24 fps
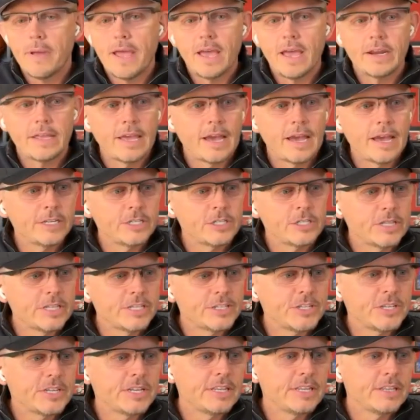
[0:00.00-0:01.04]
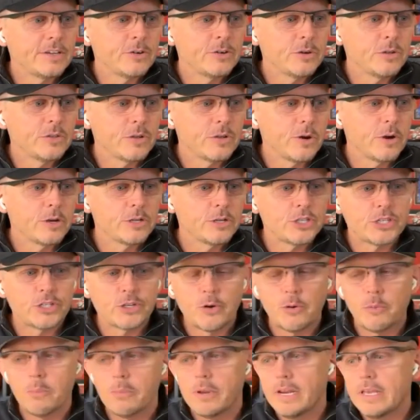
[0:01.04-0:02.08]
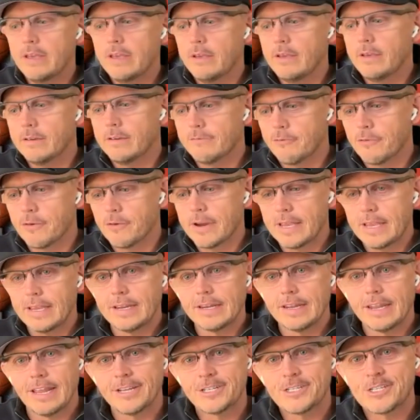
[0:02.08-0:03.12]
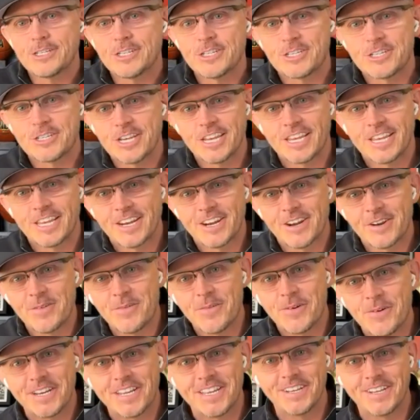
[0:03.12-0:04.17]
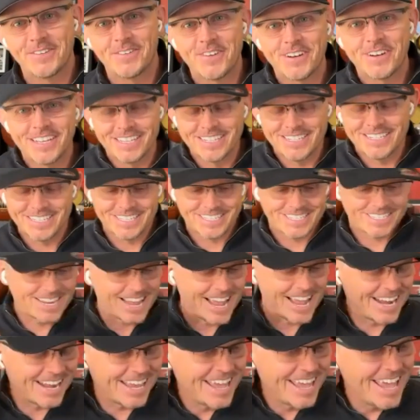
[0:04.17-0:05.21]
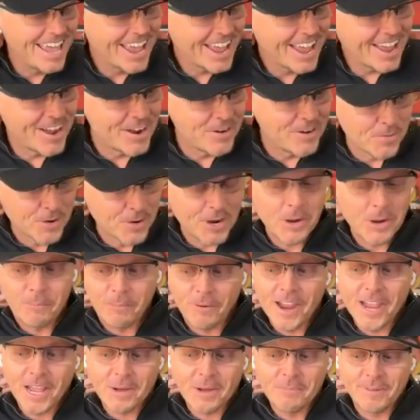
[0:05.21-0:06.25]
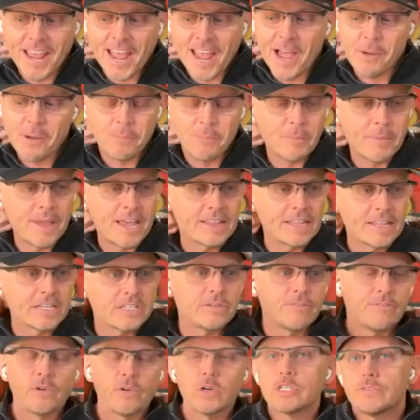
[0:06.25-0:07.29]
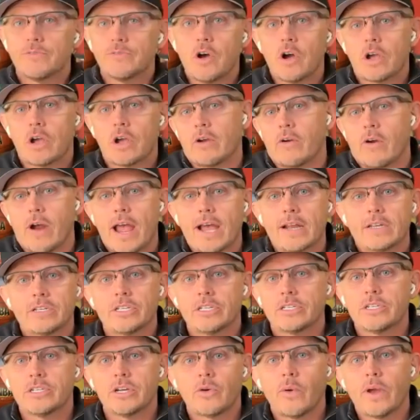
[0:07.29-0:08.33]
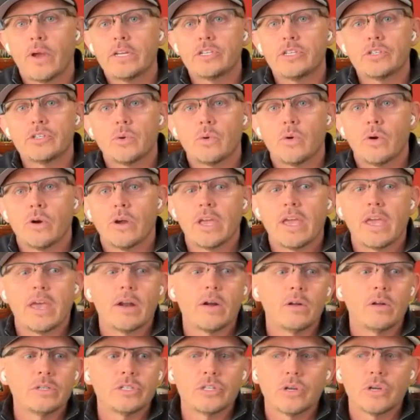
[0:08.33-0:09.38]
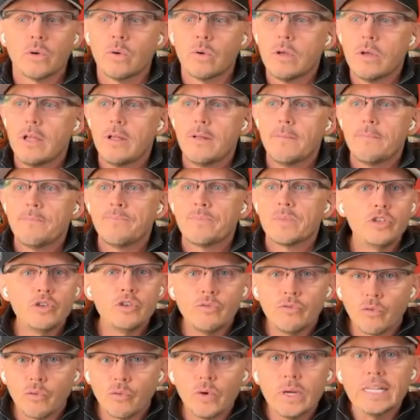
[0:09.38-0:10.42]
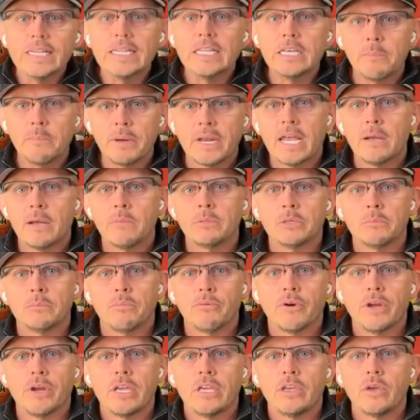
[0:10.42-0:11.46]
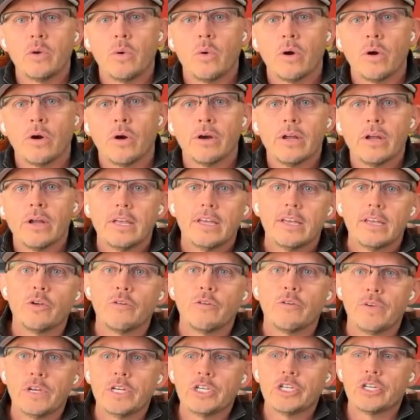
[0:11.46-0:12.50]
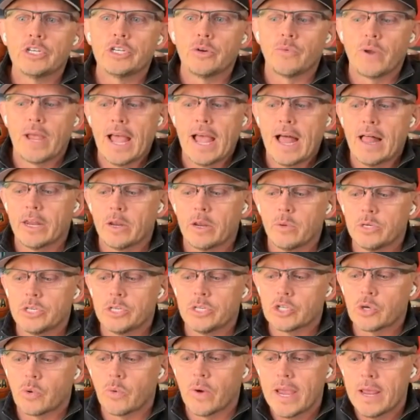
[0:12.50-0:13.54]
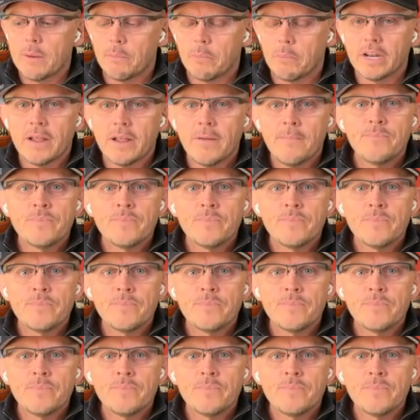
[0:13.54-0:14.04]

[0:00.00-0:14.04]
man, guys, listen, there are so many freaking lessons in what he just said, and we're gonna break them down. But man, that's first of all, congrats. That's a great story, and also you've really been able to bring your vision to reality, which is great. But